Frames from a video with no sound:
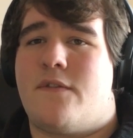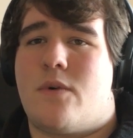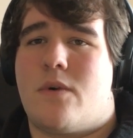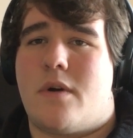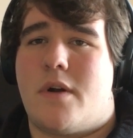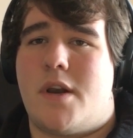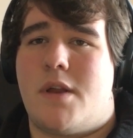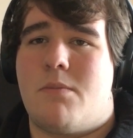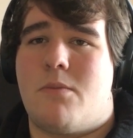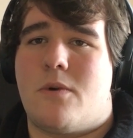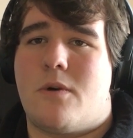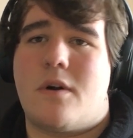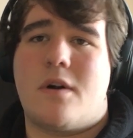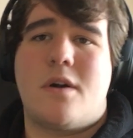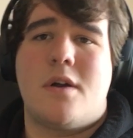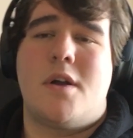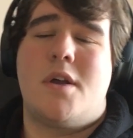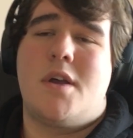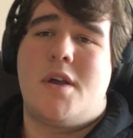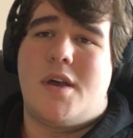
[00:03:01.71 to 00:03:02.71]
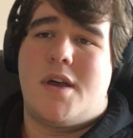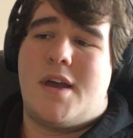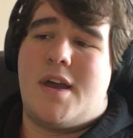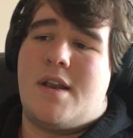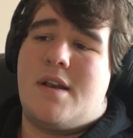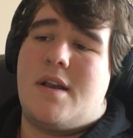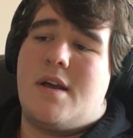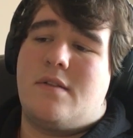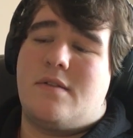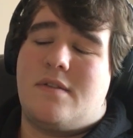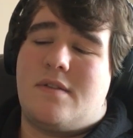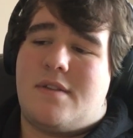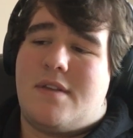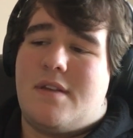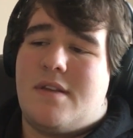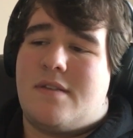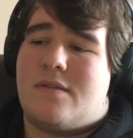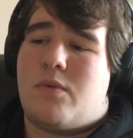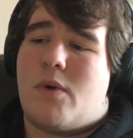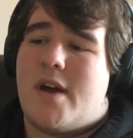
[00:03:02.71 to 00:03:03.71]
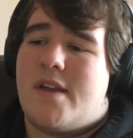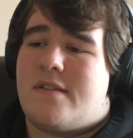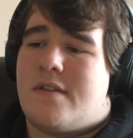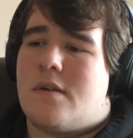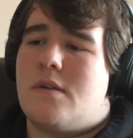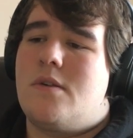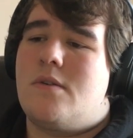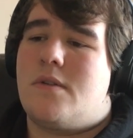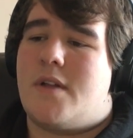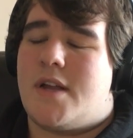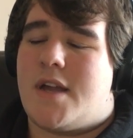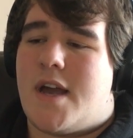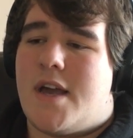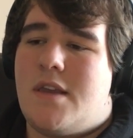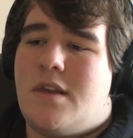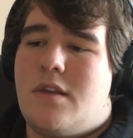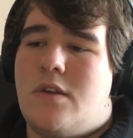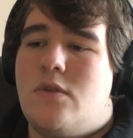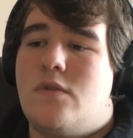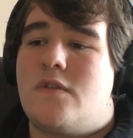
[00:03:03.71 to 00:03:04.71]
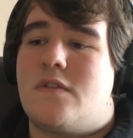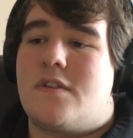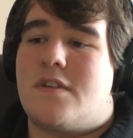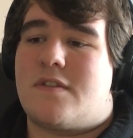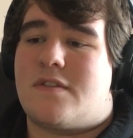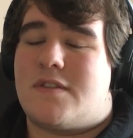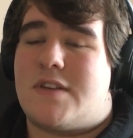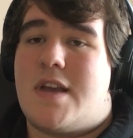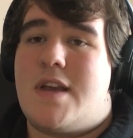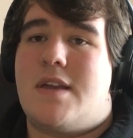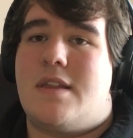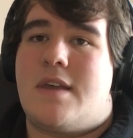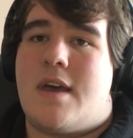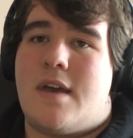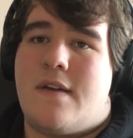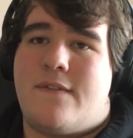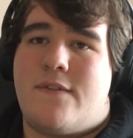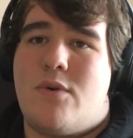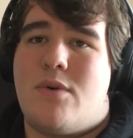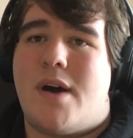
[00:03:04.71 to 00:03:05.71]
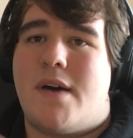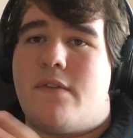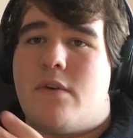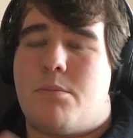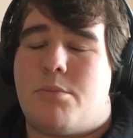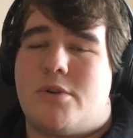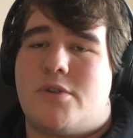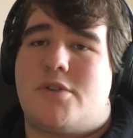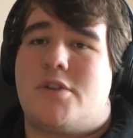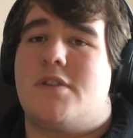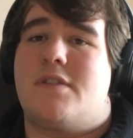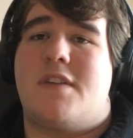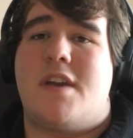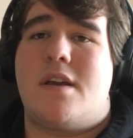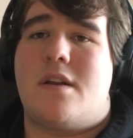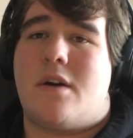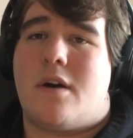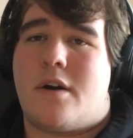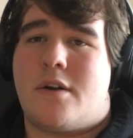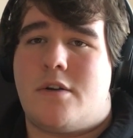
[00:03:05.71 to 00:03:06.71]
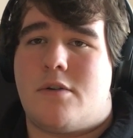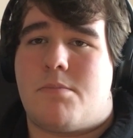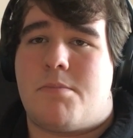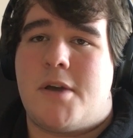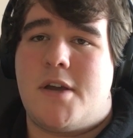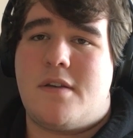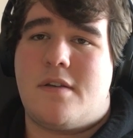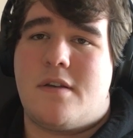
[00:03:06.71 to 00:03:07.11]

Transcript: for anymore. And it's why I tell you, like I used to say that if you have a bunch of data on your